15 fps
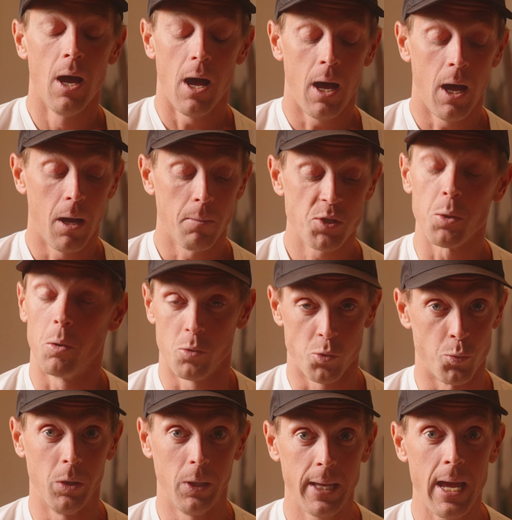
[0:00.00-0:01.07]
Um, so I was
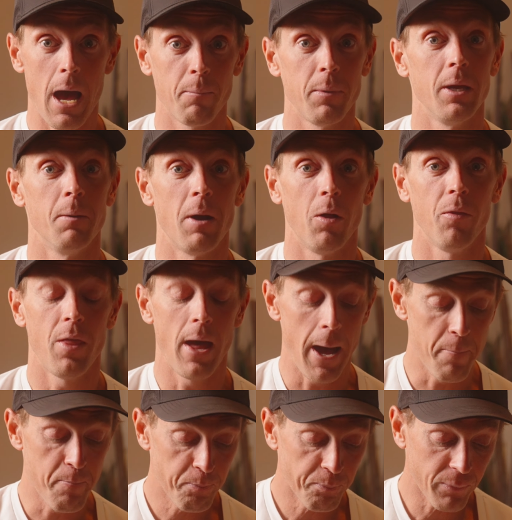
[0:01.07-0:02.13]
really happy about
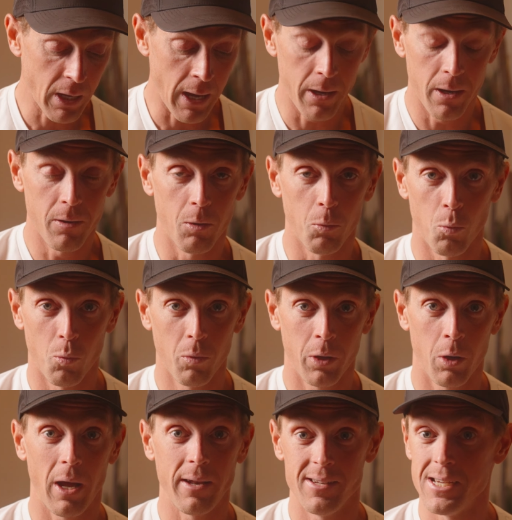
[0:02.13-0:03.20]
that and
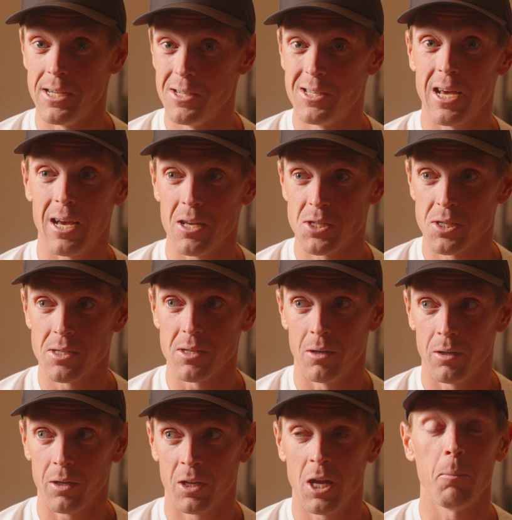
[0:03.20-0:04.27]
you know, I did test
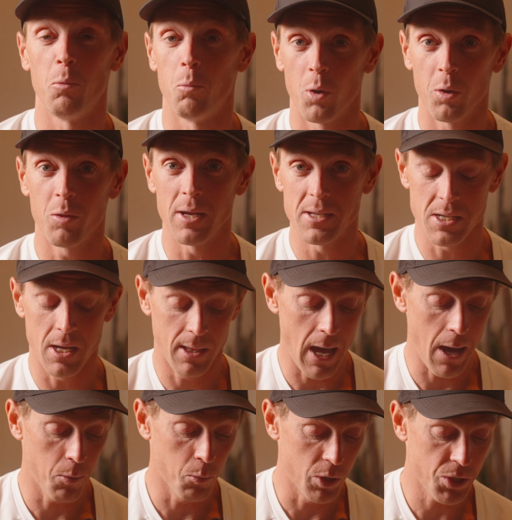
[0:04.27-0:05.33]
a couple more things on
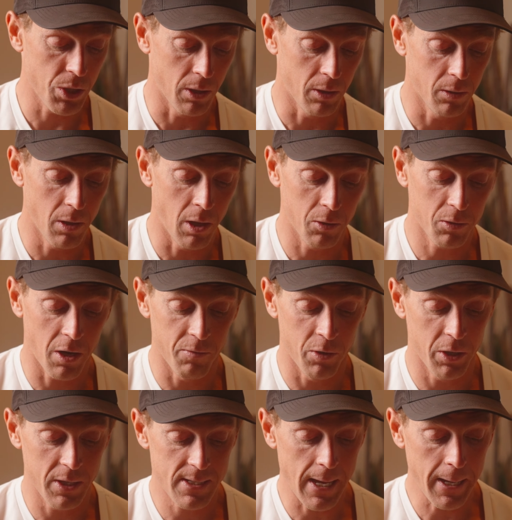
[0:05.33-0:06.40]
that, which I'll, I'll cover
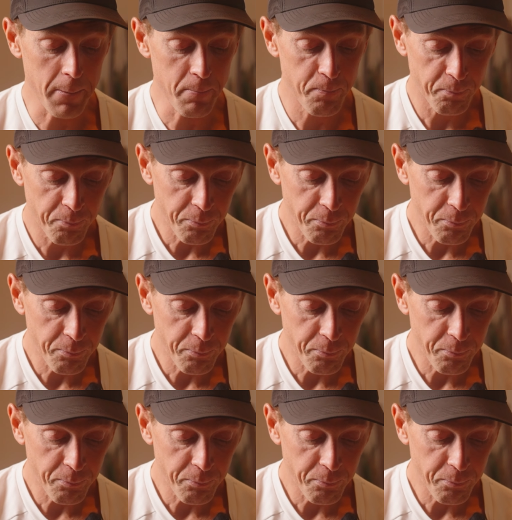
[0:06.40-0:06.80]
in a second.